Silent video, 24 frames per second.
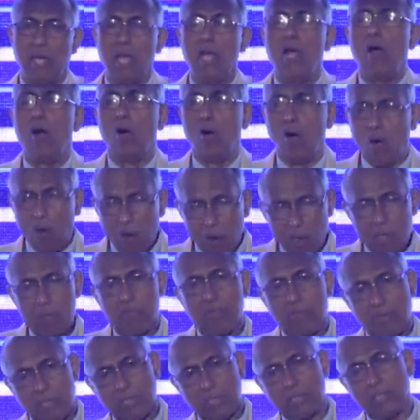All of
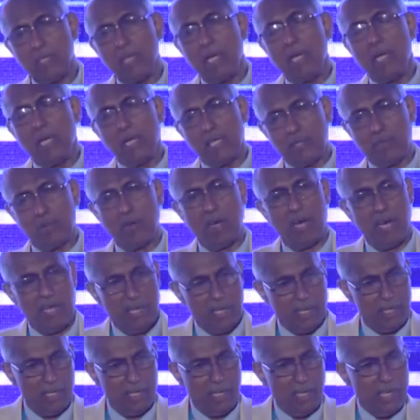us should
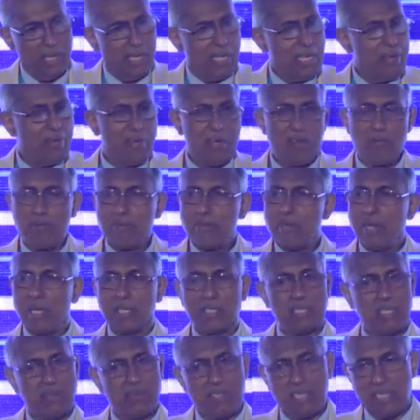learn, even if you are
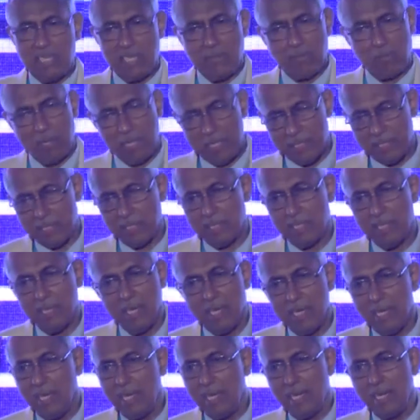70 plus,
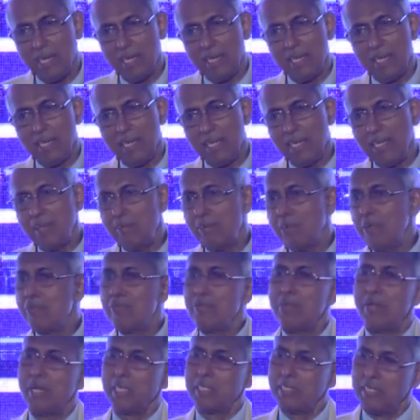even if you
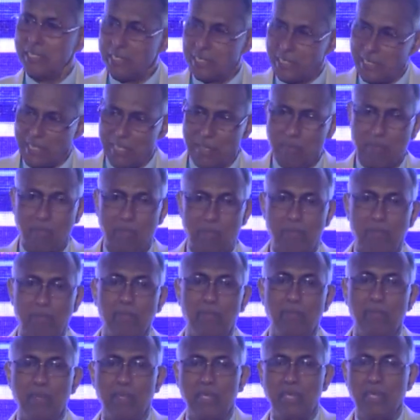are 16
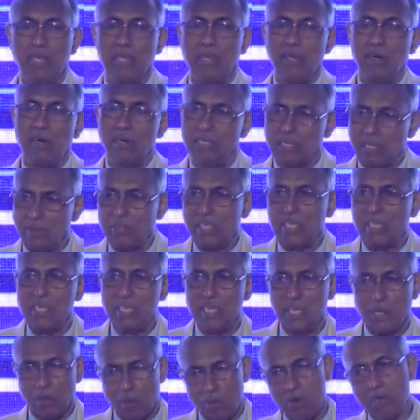or 17 year
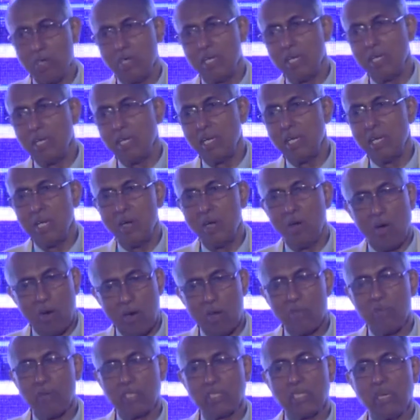old, all of
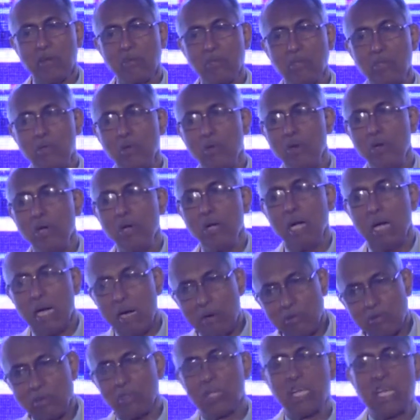us have to know how
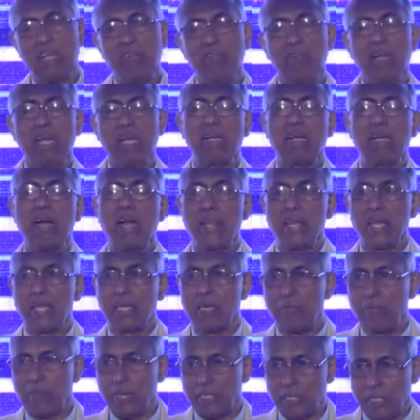to give a cardiac
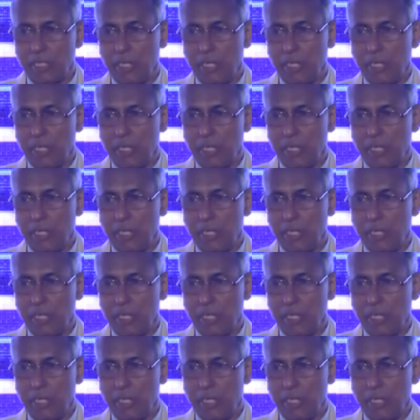compression,